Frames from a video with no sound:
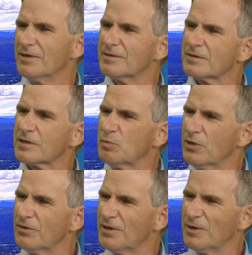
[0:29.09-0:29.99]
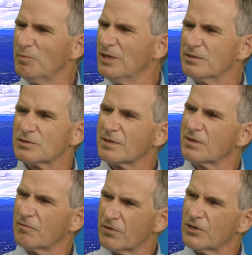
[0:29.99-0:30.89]
And community to me is a
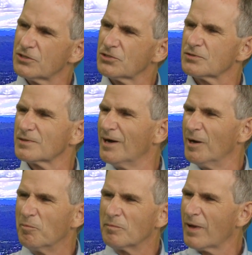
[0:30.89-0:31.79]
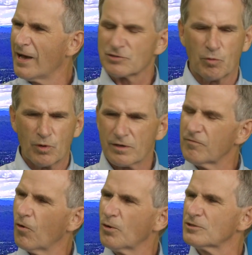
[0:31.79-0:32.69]
diverse, um, has a
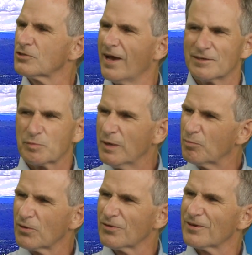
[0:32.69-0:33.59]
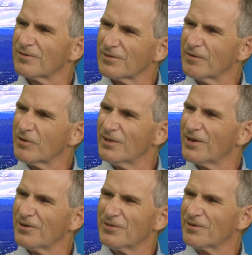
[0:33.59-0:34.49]
workforce, has people that are living
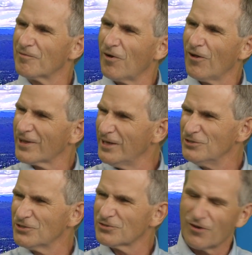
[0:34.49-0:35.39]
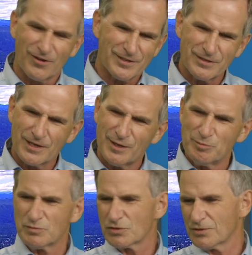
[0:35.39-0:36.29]
there that of all ages, all
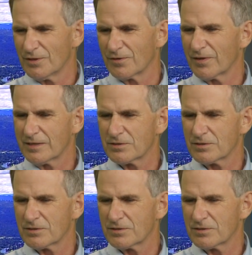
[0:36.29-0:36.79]
incomes. You know, that's